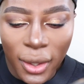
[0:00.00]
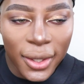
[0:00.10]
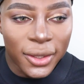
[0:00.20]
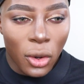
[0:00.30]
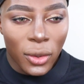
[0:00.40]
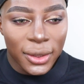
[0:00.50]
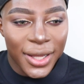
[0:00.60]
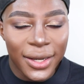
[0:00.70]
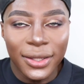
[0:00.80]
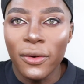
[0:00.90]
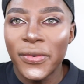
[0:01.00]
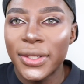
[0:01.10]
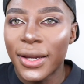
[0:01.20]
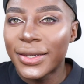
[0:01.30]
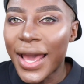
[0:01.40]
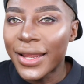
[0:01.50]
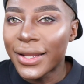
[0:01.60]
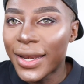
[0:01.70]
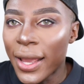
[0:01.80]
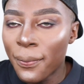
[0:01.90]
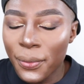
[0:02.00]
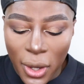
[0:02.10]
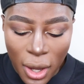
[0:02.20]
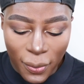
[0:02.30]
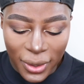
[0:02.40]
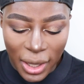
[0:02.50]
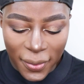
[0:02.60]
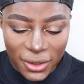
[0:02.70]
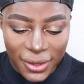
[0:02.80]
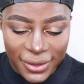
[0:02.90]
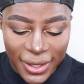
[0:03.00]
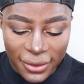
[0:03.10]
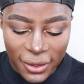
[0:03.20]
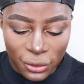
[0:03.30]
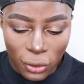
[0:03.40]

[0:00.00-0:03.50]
Is that all I need to add? Obviously I'm gonna add a lip, but let me just set this